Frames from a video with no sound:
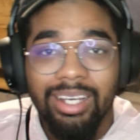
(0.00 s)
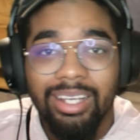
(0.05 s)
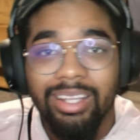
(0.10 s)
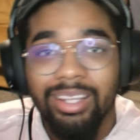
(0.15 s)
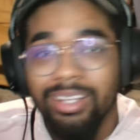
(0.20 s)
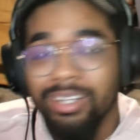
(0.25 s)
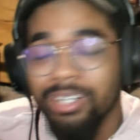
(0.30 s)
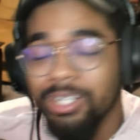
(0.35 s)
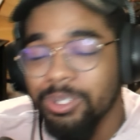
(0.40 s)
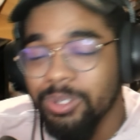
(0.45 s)

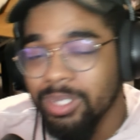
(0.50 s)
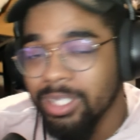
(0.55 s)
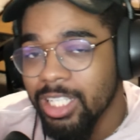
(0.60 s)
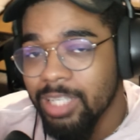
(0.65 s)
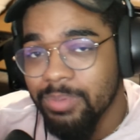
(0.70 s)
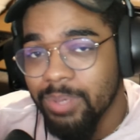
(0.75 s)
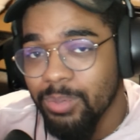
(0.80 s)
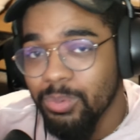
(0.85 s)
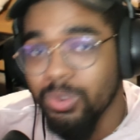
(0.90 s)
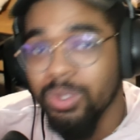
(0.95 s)
There you can
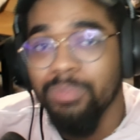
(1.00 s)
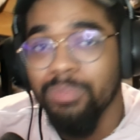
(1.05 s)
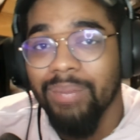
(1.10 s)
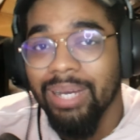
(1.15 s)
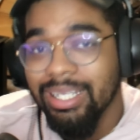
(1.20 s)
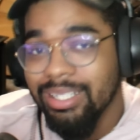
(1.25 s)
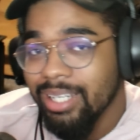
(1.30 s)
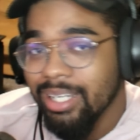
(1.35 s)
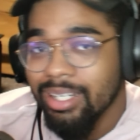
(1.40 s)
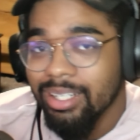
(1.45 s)
keep up with
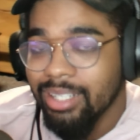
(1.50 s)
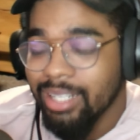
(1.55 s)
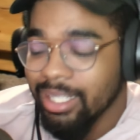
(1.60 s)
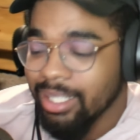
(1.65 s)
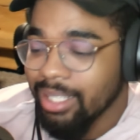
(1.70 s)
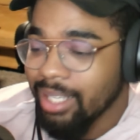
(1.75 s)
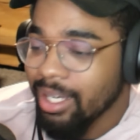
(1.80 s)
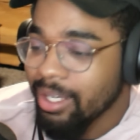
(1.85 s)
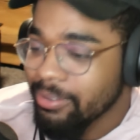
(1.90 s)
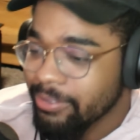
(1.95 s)
my day-to-day
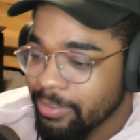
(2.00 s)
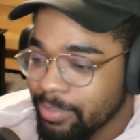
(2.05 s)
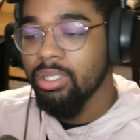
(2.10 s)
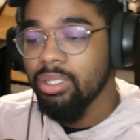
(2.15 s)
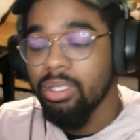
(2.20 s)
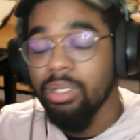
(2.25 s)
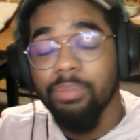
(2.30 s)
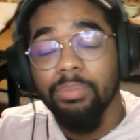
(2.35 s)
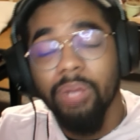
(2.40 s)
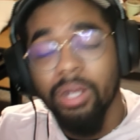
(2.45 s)
life.